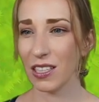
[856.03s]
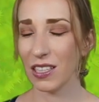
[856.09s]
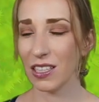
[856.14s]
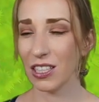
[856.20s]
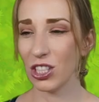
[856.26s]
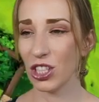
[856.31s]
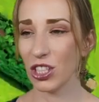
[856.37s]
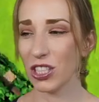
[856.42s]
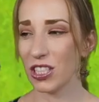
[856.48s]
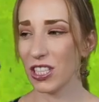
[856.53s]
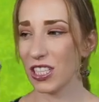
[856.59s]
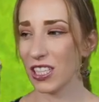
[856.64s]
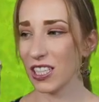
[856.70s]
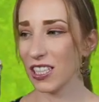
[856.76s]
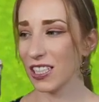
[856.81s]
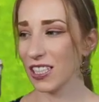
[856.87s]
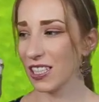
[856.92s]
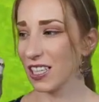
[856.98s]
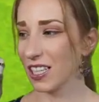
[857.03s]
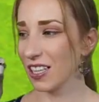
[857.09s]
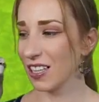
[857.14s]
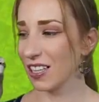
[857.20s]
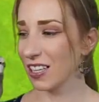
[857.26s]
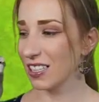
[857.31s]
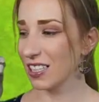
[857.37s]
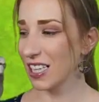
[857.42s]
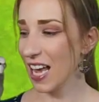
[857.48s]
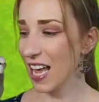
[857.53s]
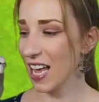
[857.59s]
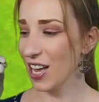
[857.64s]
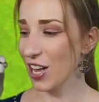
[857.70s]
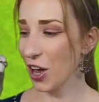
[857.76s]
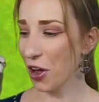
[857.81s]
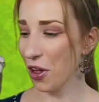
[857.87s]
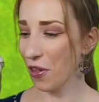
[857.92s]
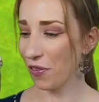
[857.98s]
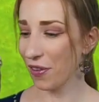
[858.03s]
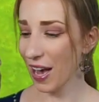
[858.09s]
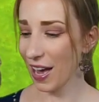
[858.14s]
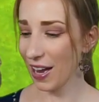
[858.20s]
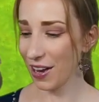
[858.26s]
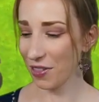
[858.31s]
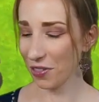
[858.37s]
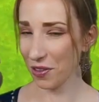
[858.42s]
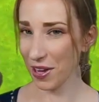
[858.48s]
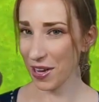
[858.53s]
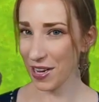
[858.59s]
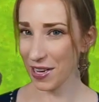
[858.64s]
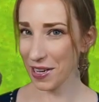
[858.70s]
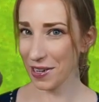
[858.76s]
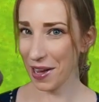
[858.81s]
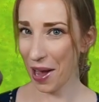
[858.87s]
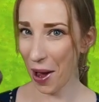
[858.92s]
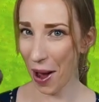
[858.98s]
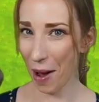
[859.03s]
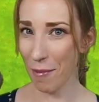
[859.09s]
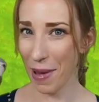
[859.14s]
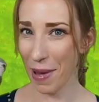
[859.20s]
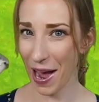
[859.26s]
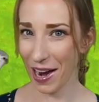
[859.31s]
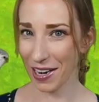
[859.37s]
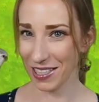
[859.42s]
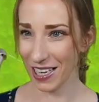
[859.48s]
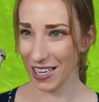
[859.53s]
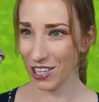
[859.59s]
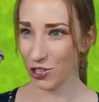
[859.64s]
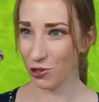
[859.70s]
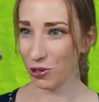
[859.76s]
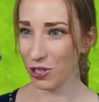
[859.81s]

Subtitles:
just take all that and like compact it into a